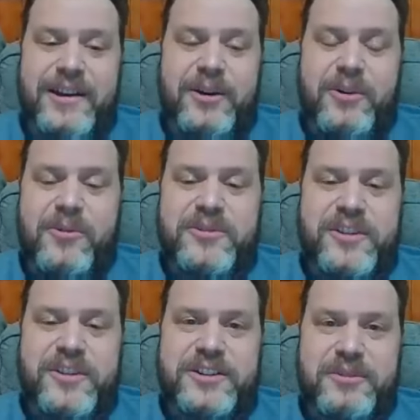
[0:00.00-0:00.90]
Or do
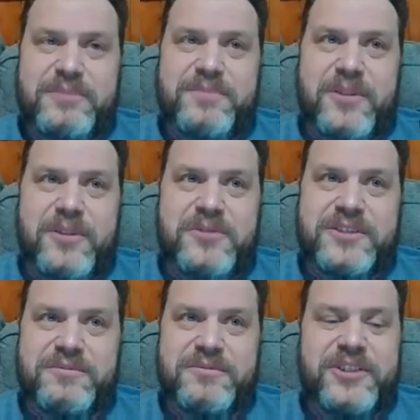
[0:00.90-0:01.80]
they do it
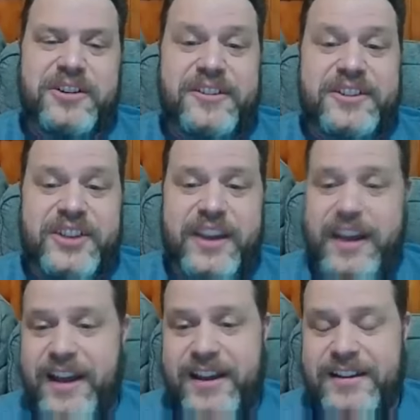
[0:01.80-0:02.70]
post Return of the
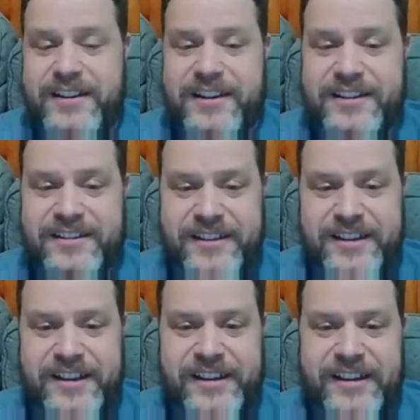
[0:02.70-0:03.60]
Jedi and get
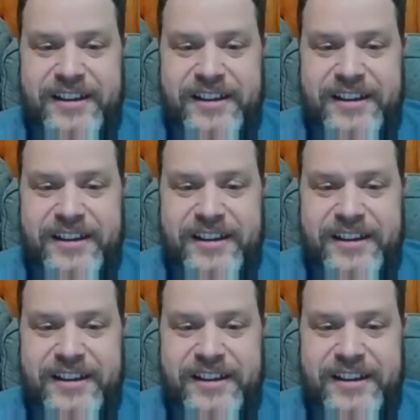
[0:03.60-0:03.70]
an